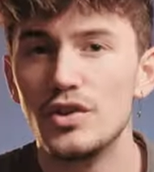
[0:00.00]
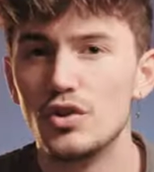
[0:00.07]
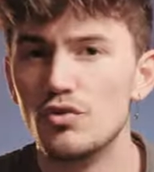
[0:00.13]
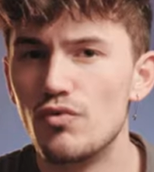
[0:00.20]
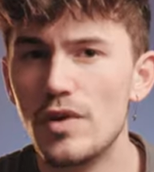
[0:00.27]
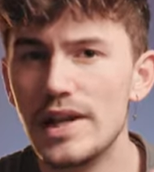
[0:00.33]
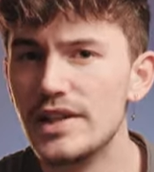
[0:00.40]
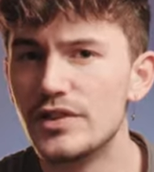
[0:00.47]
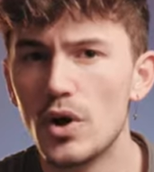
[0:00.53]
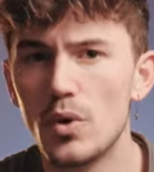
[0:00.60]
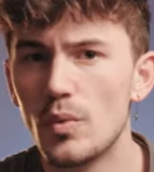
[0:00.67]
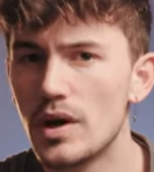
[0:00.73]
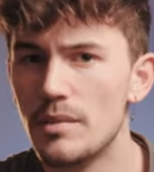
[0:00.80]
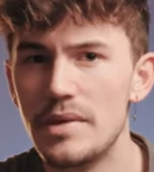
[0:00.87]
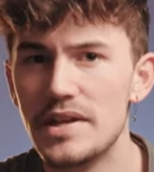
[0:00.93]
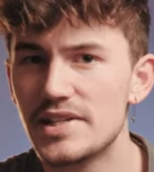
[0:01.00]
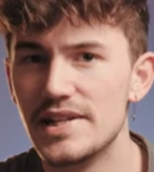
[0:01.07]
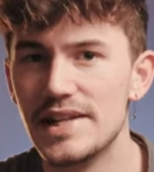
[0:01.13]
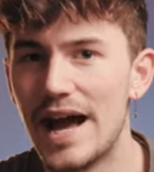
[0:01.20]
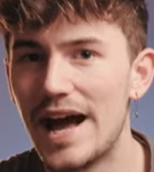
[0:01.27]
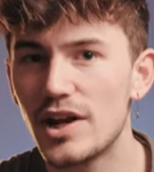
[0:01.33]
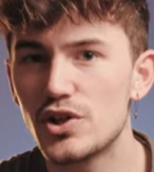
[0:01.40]
you really don't wanna miss
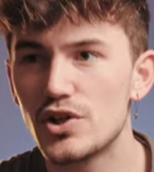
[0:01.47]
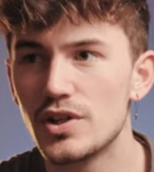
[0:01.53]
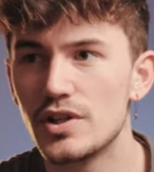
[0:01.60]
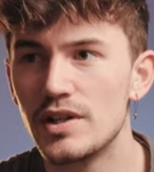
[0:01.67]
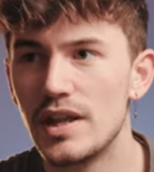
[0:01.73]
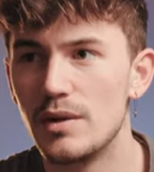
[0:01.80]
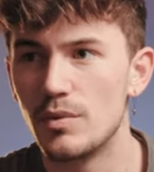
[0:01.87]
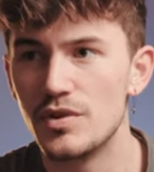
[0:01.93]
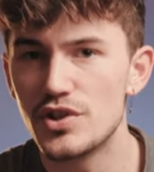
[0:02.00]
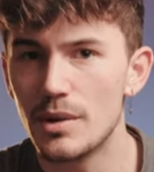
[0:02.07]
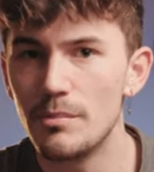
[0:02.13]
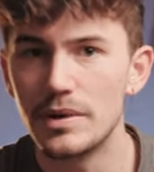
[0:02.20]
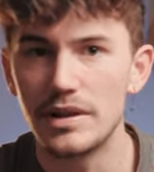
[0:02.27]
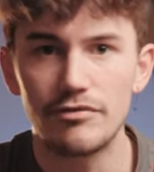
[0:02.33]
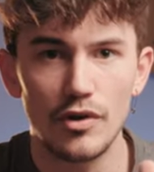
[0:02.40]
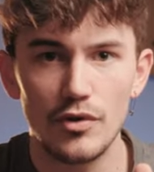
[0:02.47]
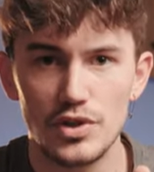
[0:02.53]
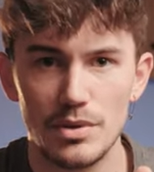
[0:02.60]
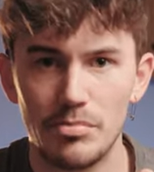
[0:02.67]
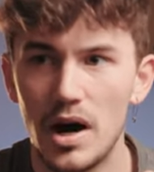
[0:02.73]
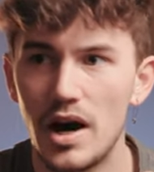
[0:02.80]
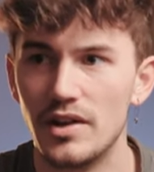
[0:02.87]
any action. And when somebody throws
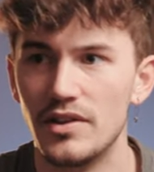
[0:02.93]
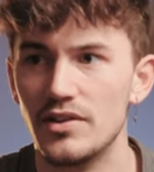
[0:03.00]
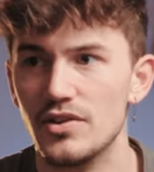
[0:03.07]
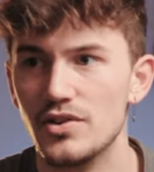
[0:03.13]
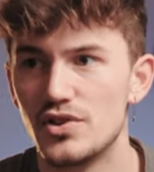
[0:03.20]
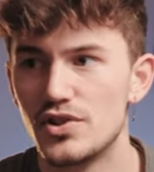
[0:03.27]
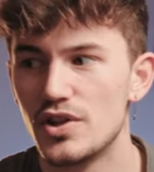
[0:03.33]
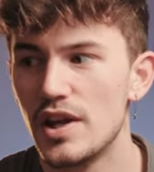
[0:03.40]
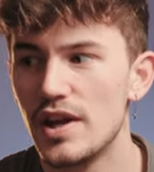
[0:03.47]
a punch,